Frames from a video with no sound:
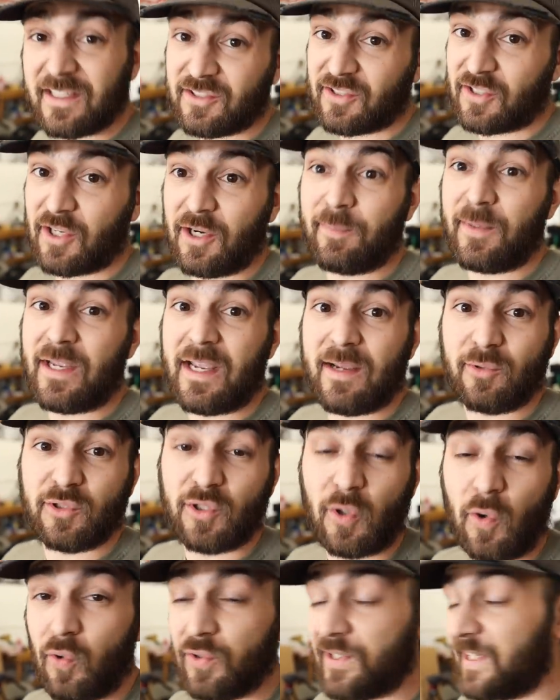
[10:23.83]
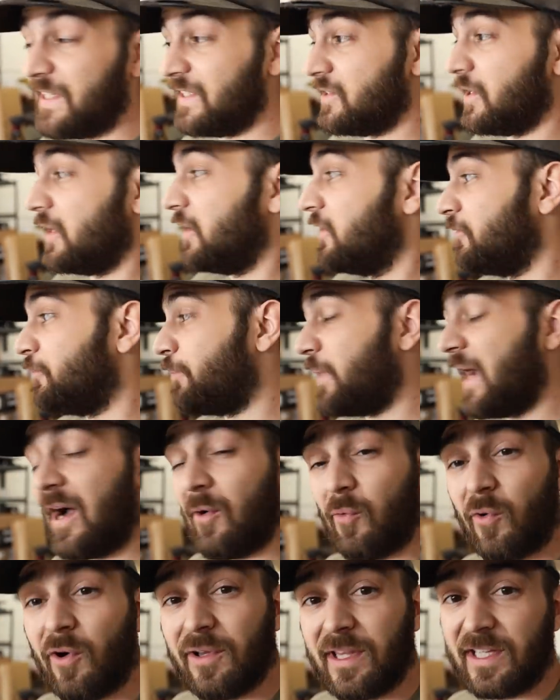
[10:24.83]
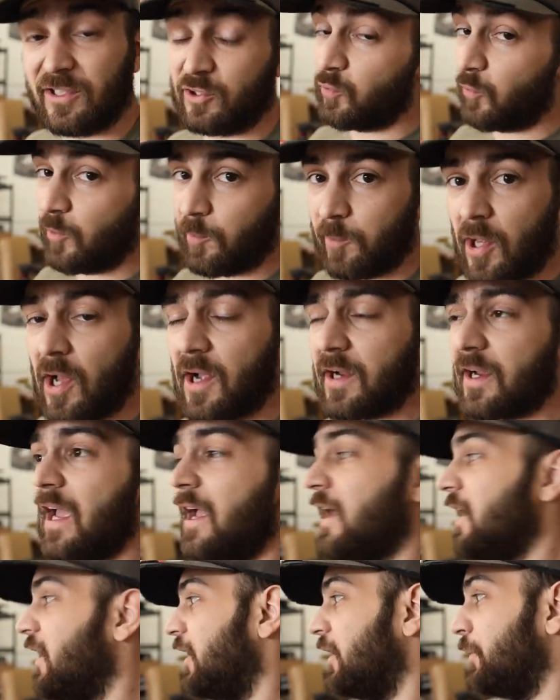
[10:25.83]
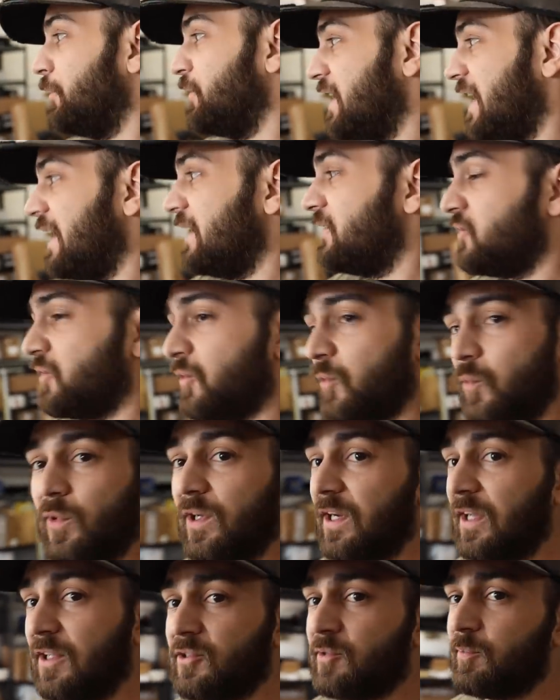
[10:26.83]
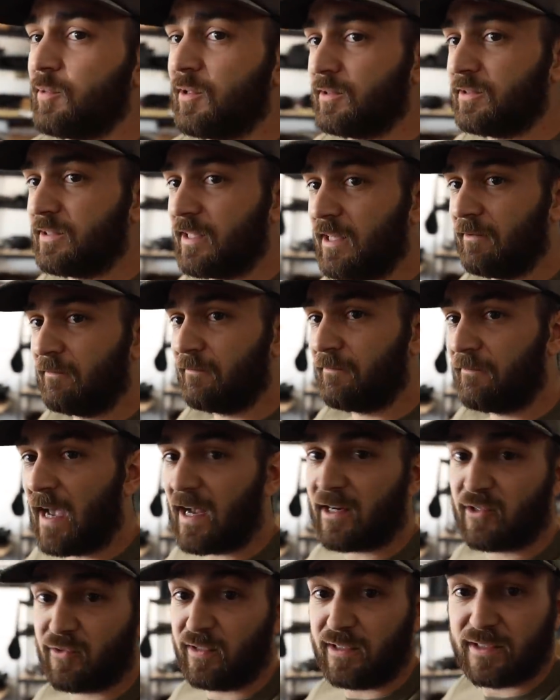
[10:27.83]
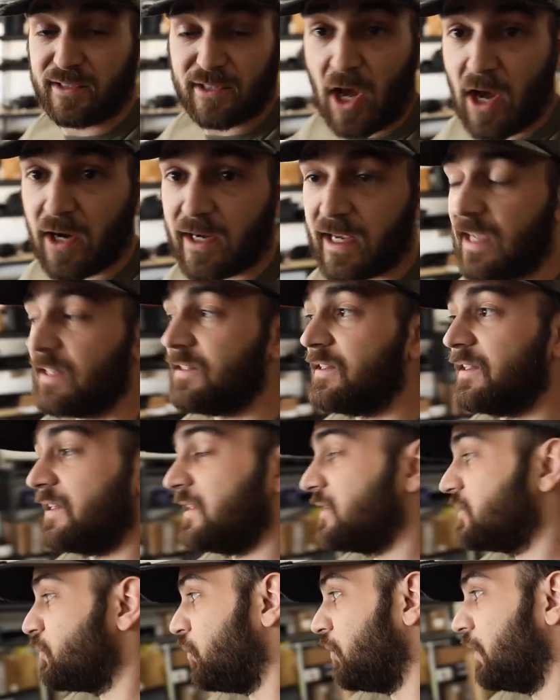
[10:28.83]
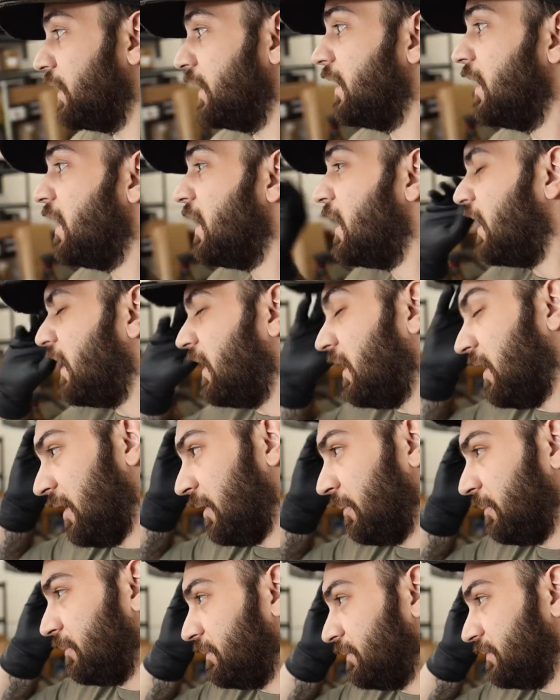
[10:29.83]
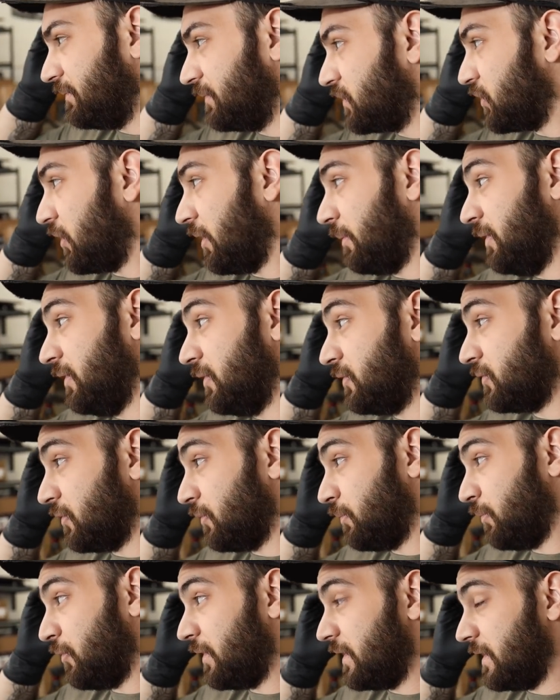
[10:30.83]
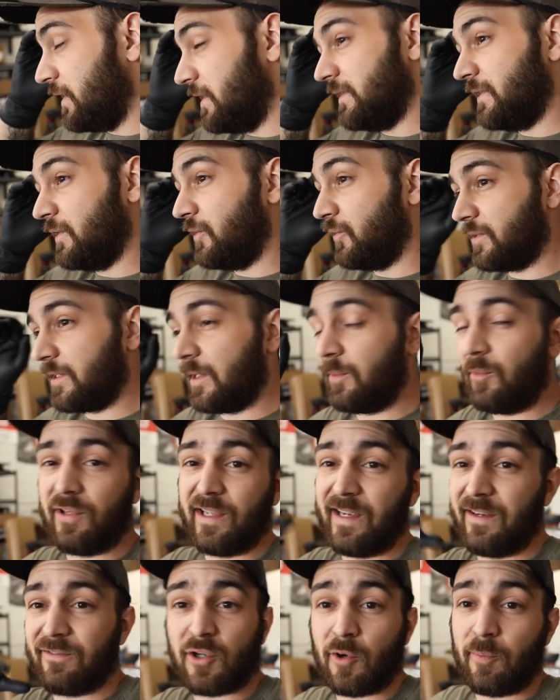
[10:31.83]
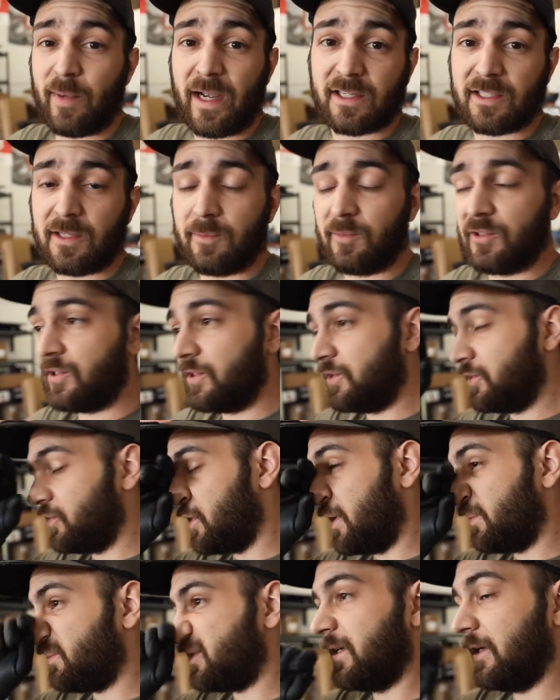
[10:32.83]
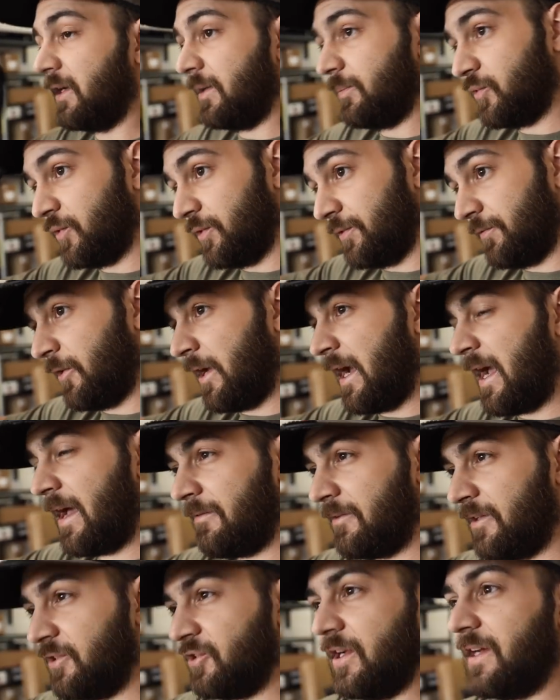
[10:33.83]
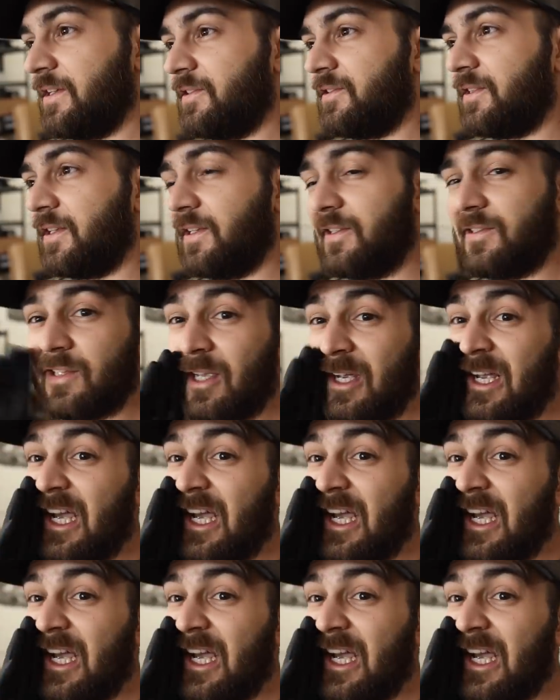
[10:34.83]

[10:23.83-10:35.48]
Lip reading: thing's gonna be able to hold a ton of power, that short block. The heads are 100% factory stock heads at this point. So I mean, those are pretty easy to assemble. They have to go back to the machine shop to get up drilled for half inch head studs.